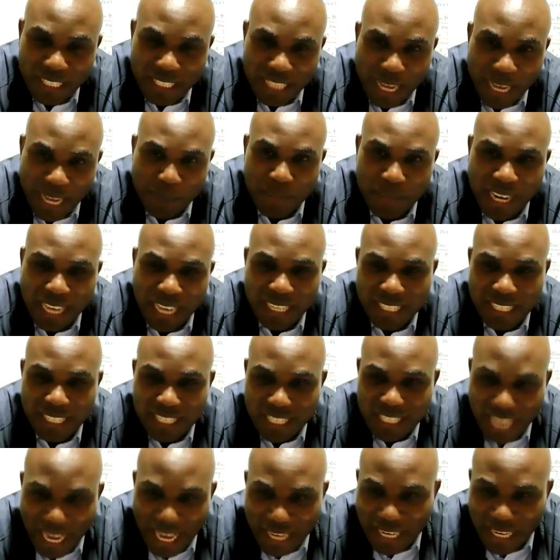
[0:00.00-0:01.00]
examiner
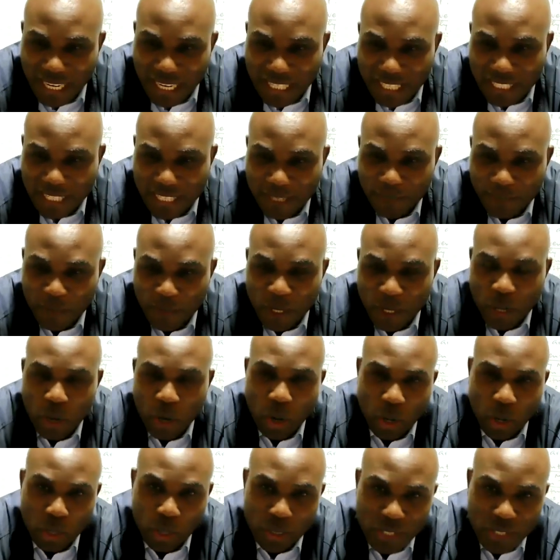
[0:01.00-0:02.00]
is silent
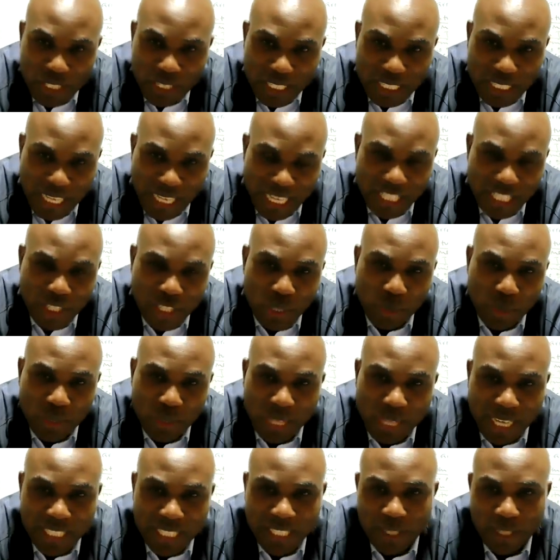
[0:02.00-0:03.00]
or tells you
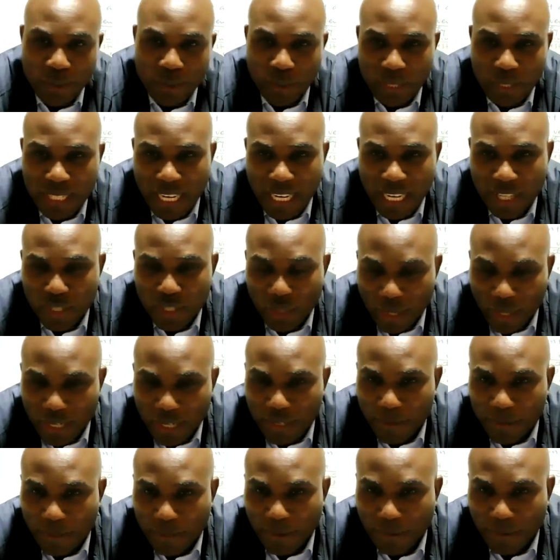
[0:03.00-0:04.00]
that it was a
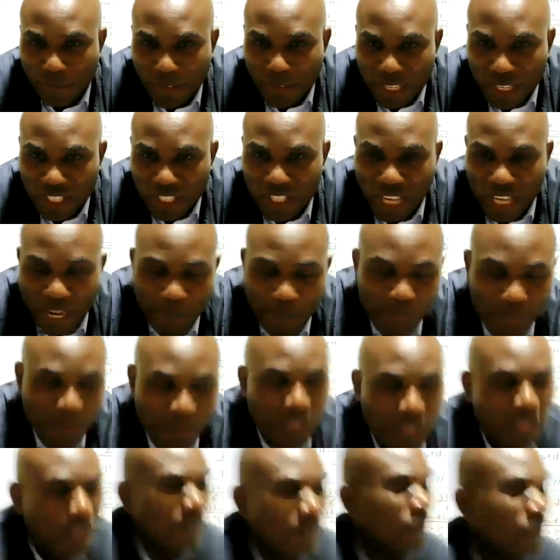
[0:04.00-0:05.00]
joint venture,
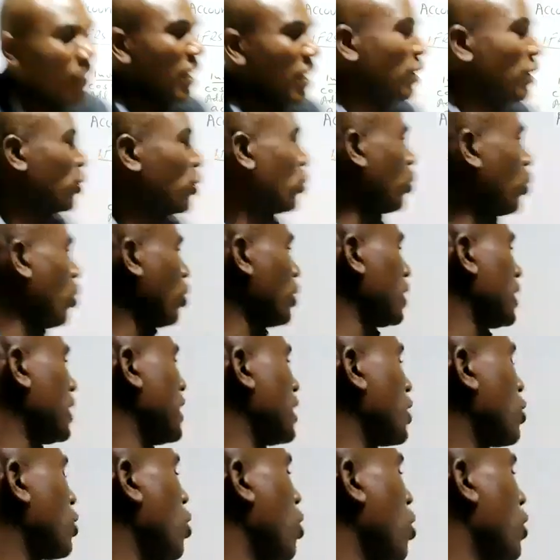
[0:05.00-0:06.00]
then you
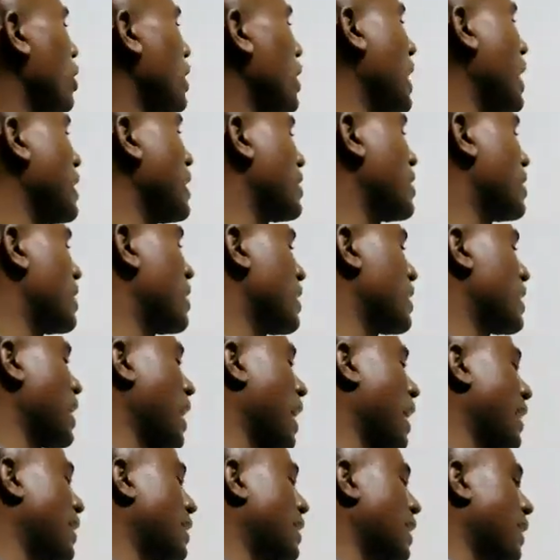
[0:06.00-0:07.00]
only recognize
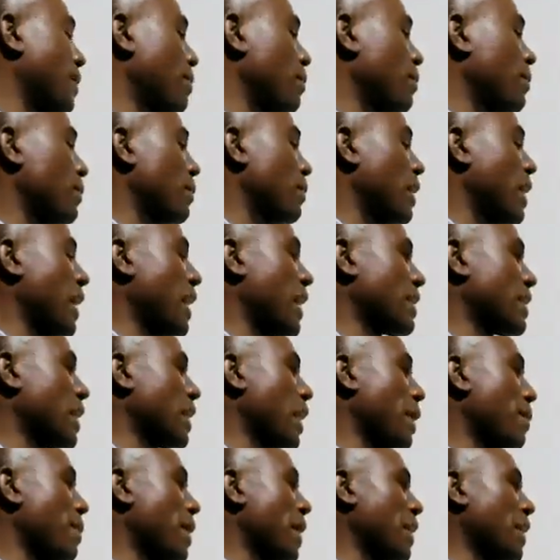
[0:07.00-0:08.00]
this item as
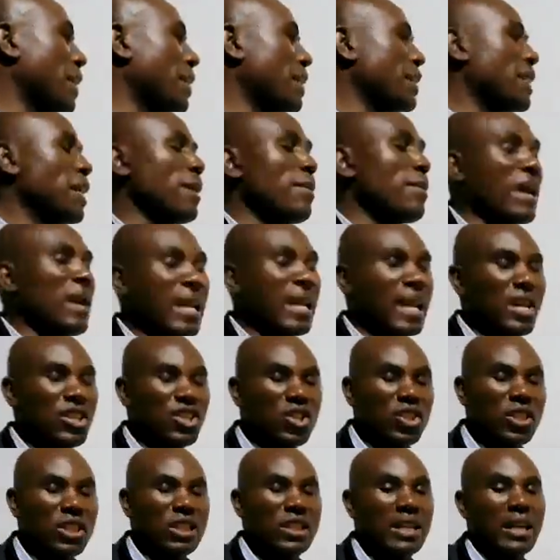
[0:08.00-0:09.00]
above in the
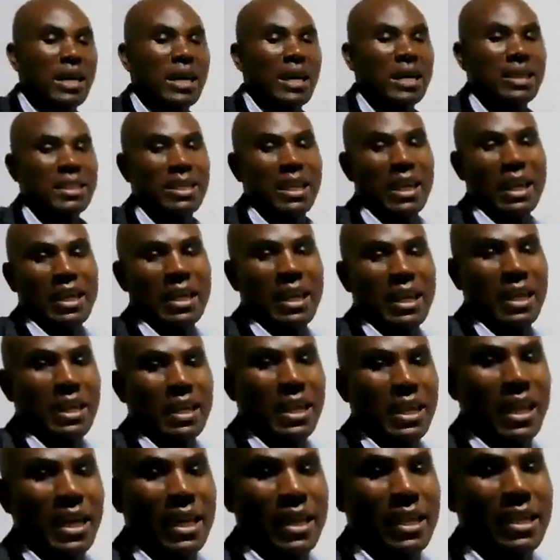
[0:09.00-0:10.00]
balance sheet as an
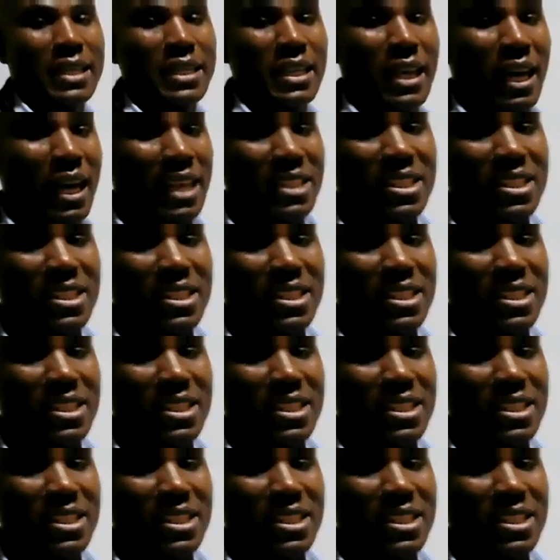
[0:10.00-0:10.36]
uncurrent